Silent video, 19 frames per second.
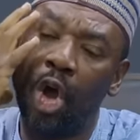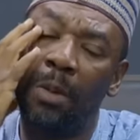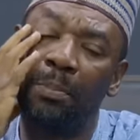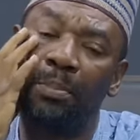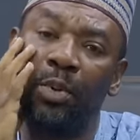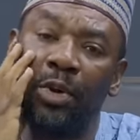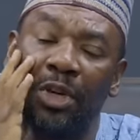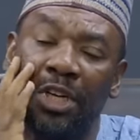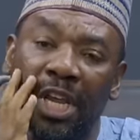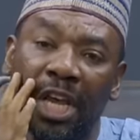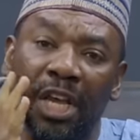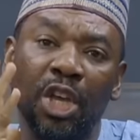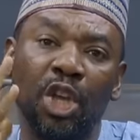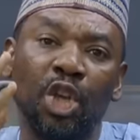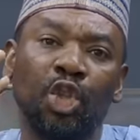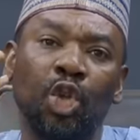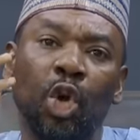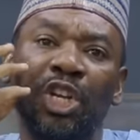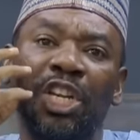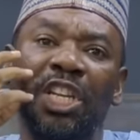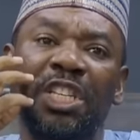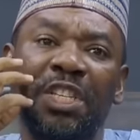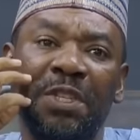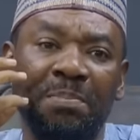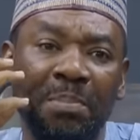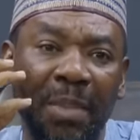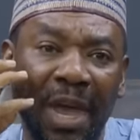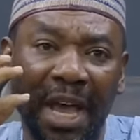Come put there. So the
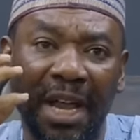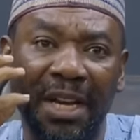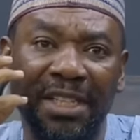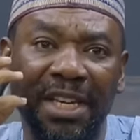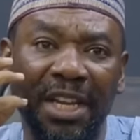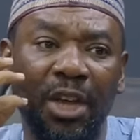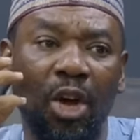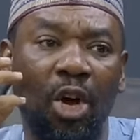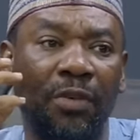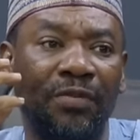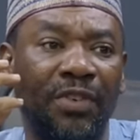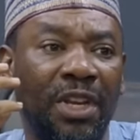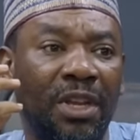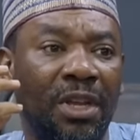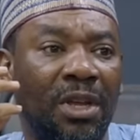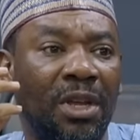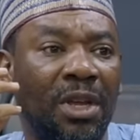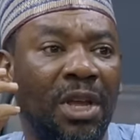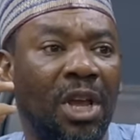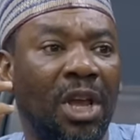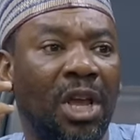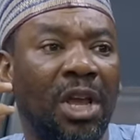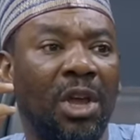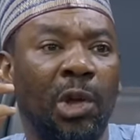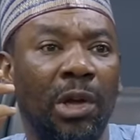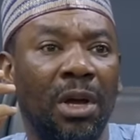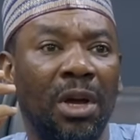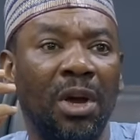smell
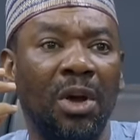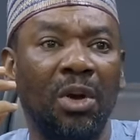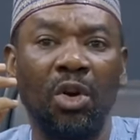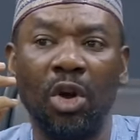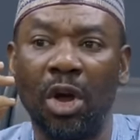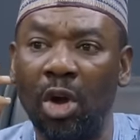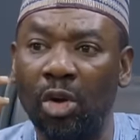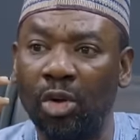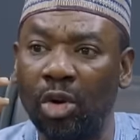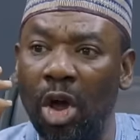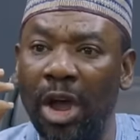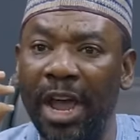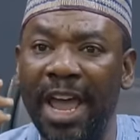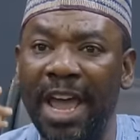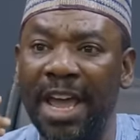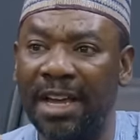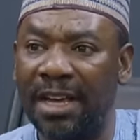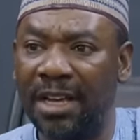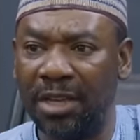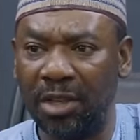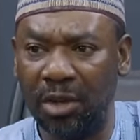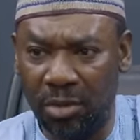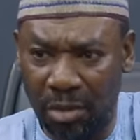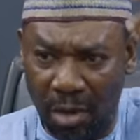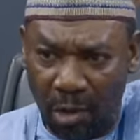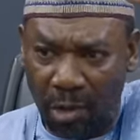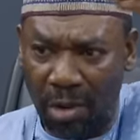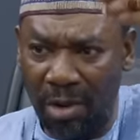a raw egg.
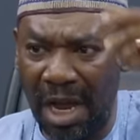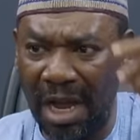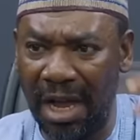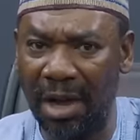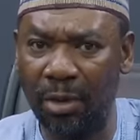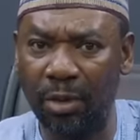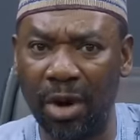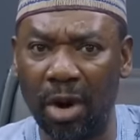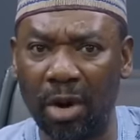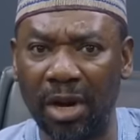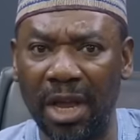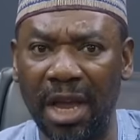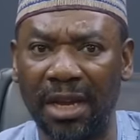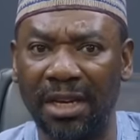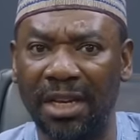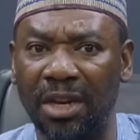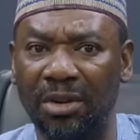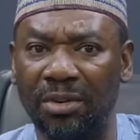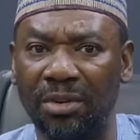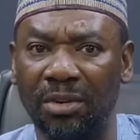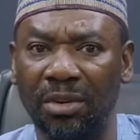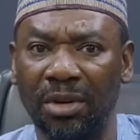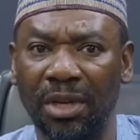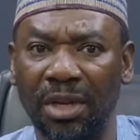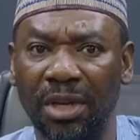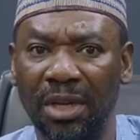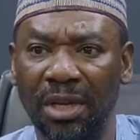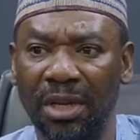You know how raw egg they
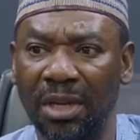do.